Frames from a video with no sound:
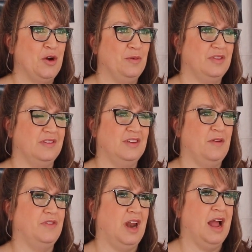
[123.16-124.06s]
you know, the
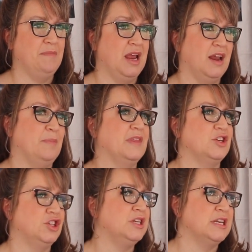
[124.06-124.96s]
stuff that I made up
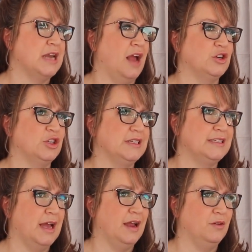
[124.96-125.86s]
that she didn't actually
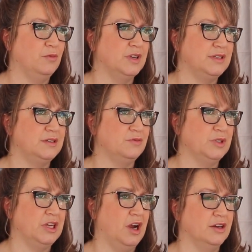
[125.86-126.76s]
say was
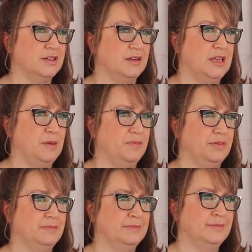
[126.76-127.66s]
really hard to keep.
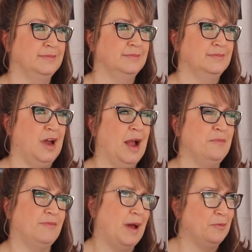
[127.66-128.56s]

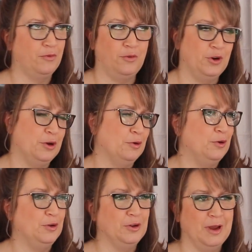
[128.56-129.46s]
I'm a
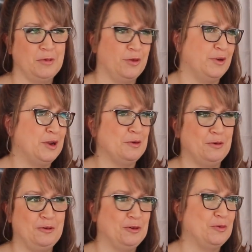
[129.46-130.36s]
4-year-old, I'm a
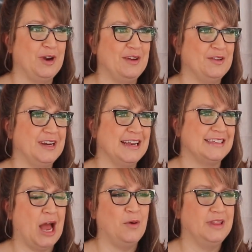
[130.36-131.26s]
3-year-old, or whatever it
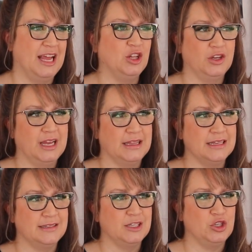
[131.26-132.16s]
is. How would they look at
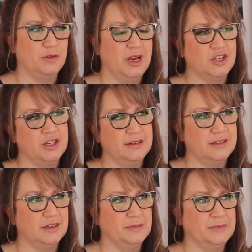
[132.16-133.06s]
this
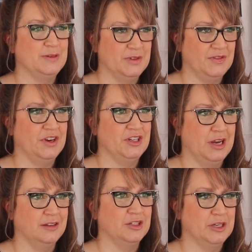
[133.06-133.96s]
situation? So it was very
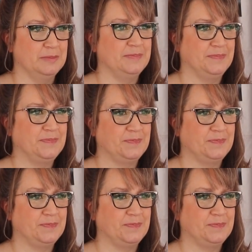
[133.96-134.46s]
challenging.